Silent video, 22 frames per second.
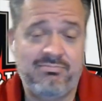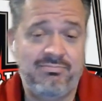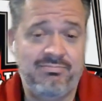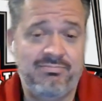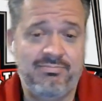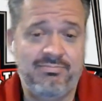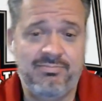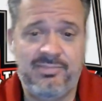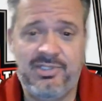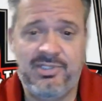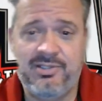
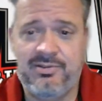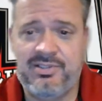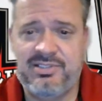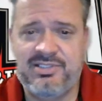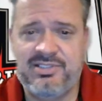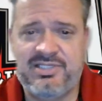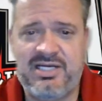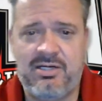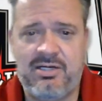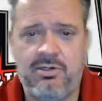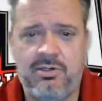this is
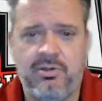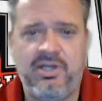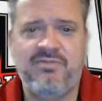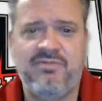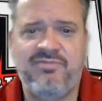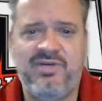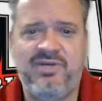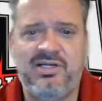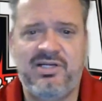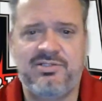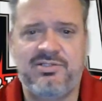how great
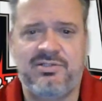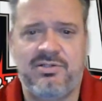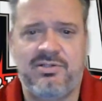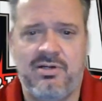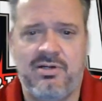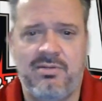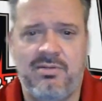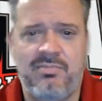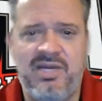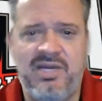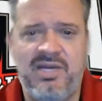events
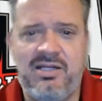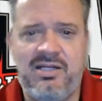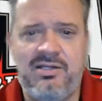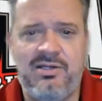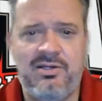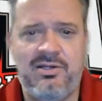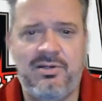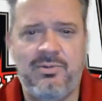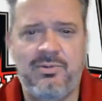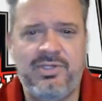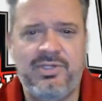are made,
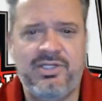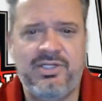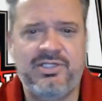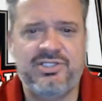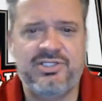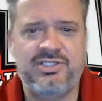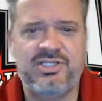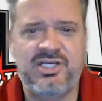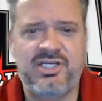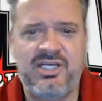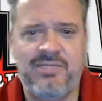when you
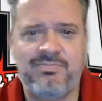just keep